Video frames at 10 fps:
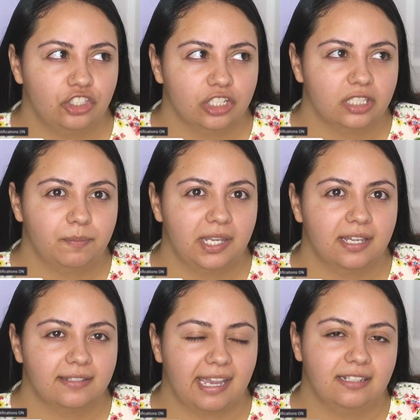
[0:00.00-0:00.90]
just
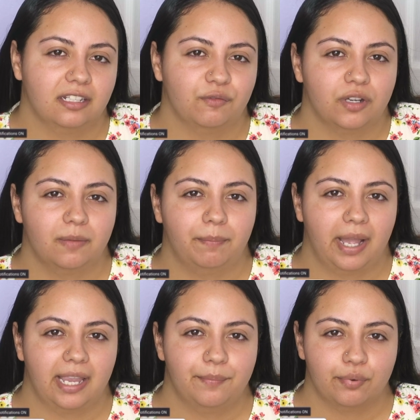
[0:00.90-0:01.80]
because I didn't want to
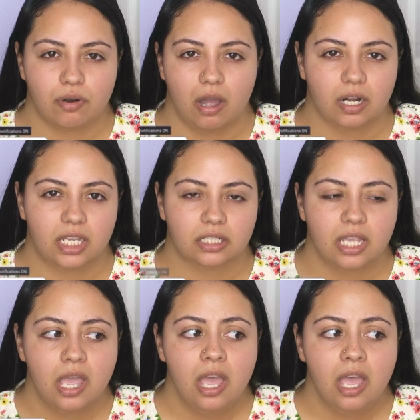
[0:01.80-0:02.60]
buy products